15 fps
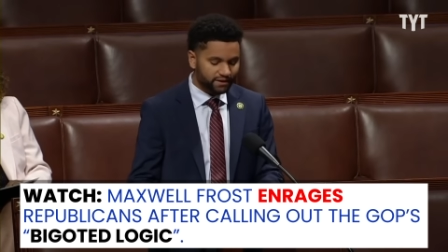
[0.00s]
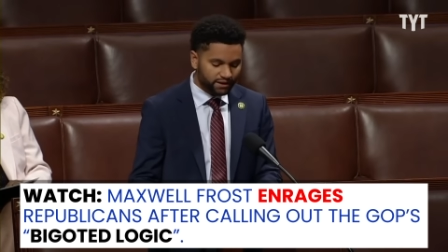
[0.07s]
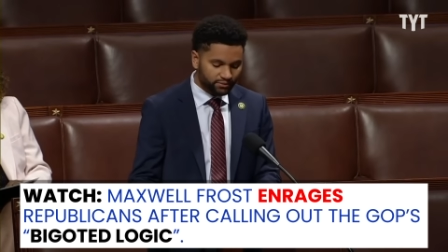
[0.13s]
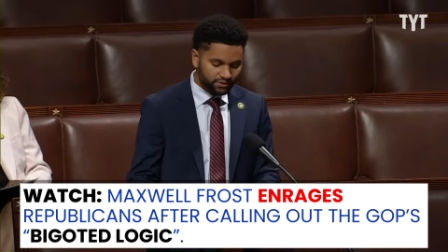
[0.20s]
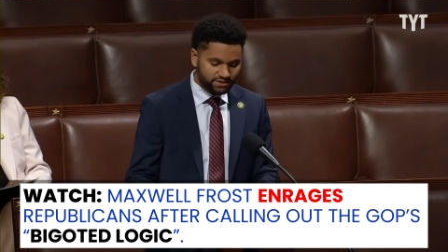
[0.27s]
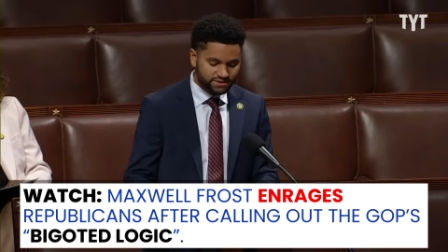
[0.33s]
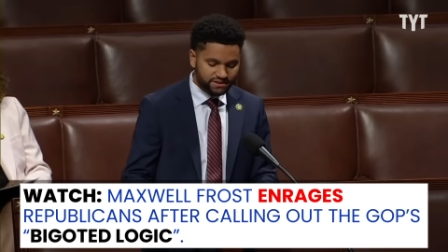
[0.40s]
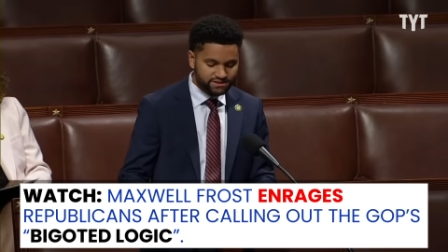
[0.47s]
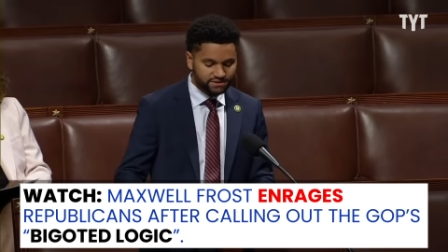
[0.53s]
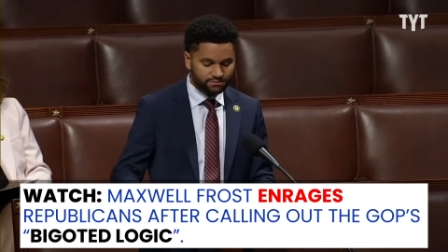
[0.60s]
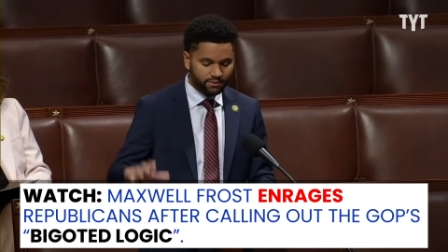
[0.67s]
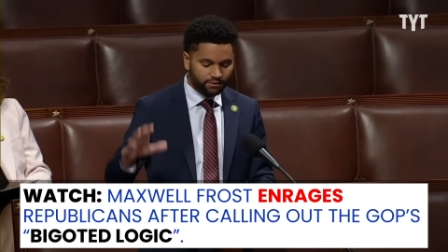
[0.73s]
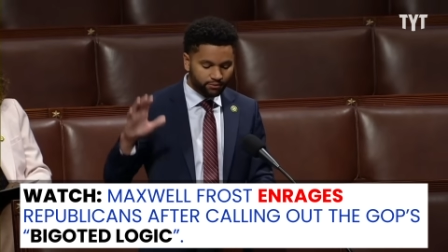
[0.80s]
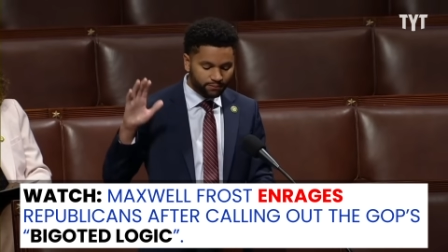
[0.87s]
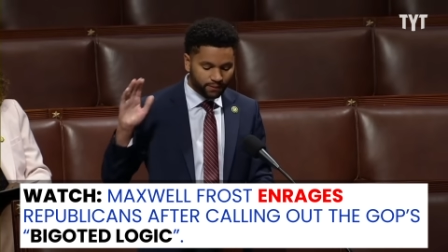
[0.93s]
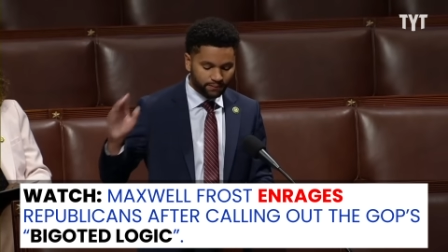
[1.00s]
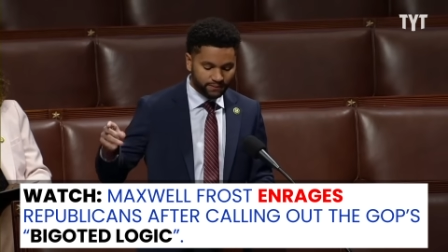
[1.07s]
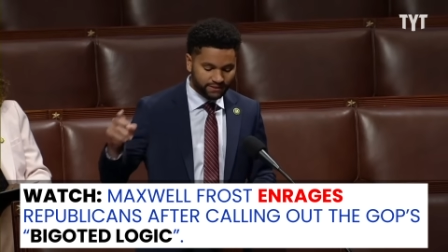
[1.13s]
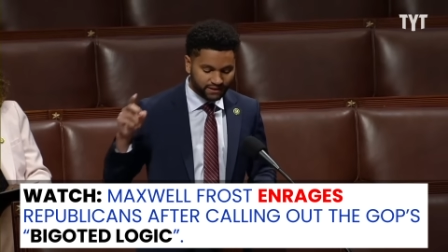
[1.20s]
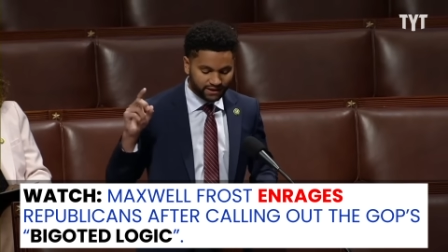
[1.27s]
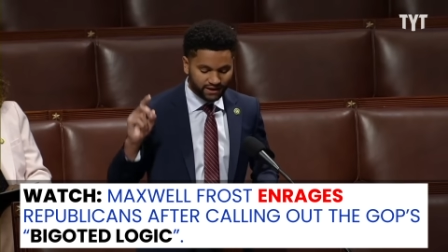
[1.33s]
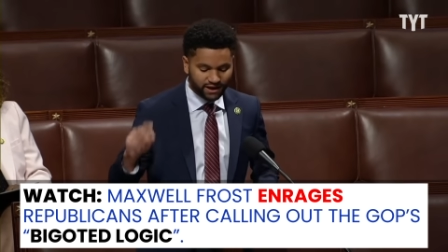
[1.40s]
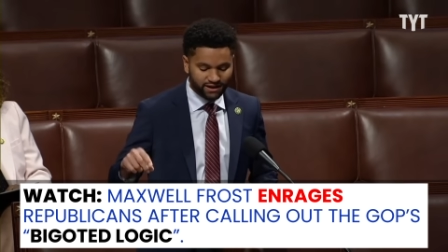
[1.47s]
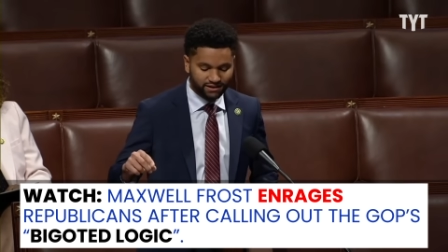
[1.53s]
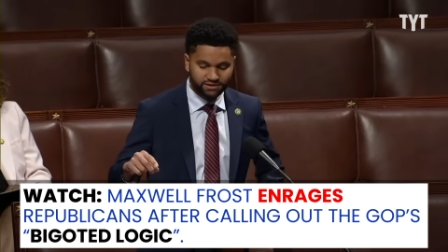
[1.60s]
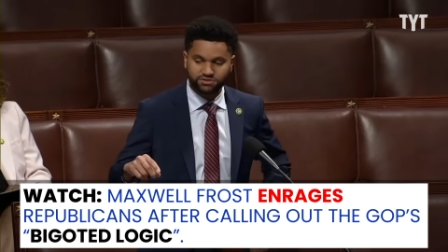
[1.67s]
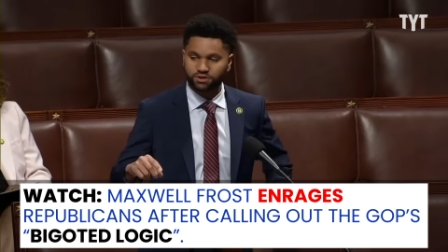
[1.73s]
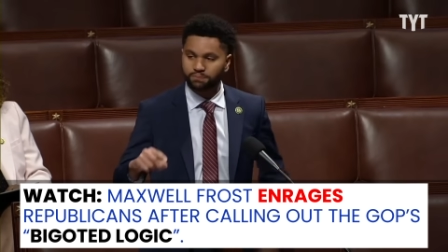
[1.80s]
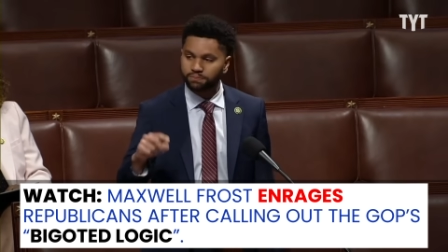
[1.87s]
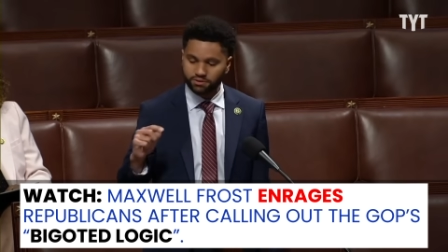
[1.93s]
And I want to say something. My Republican
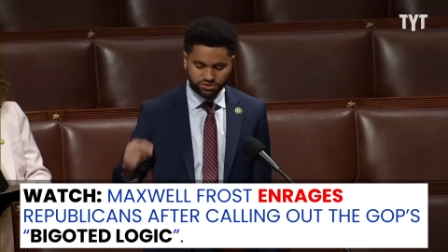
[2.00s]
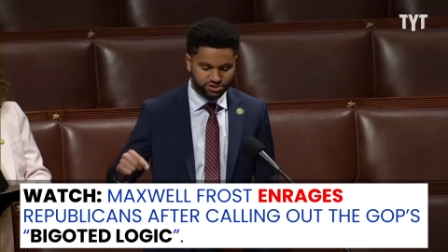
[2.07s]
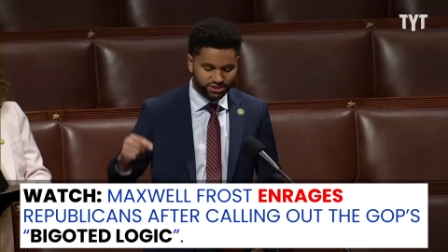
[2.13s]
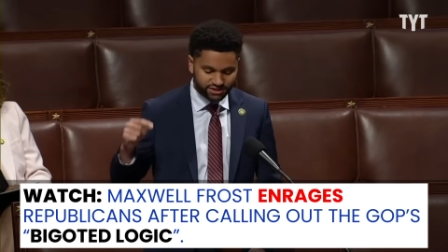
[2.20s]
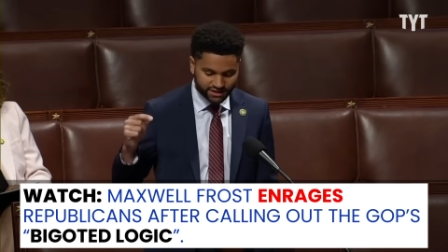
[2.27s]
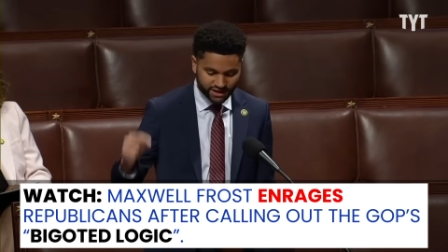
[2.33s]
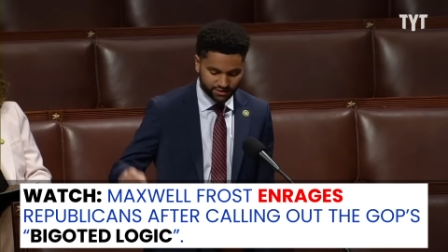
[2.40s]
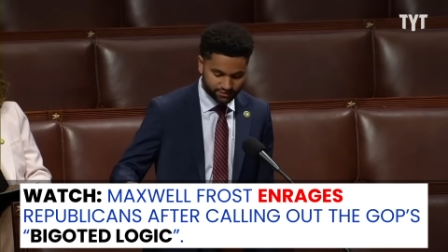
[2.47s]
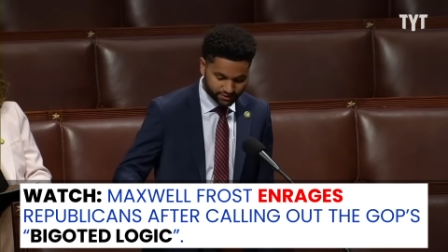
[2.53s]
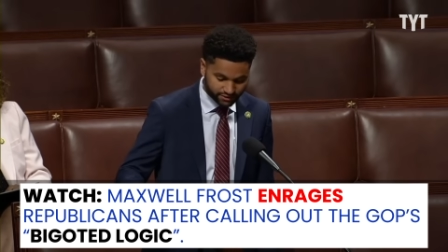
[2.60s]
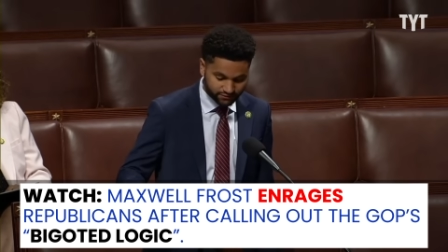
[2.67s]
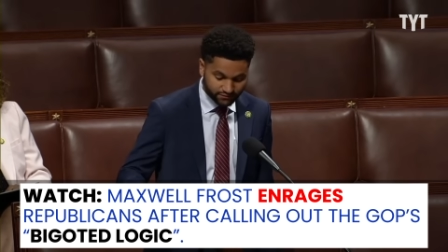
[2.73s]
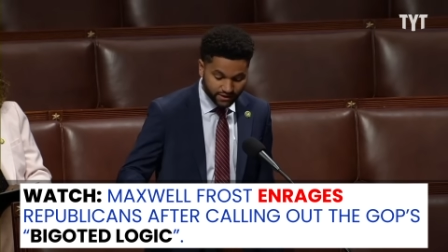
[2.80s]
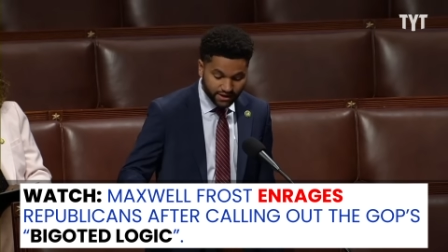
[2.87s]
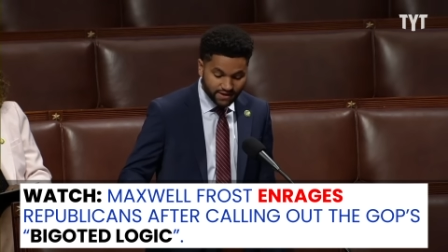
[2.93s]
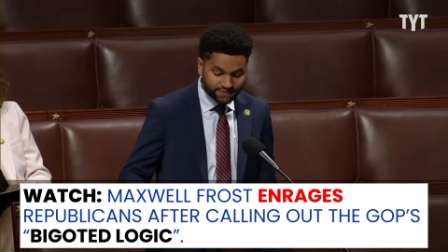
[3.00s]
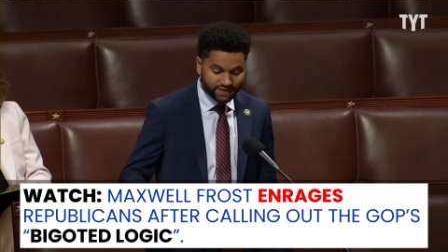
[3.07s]
colleagues are pushing a narrative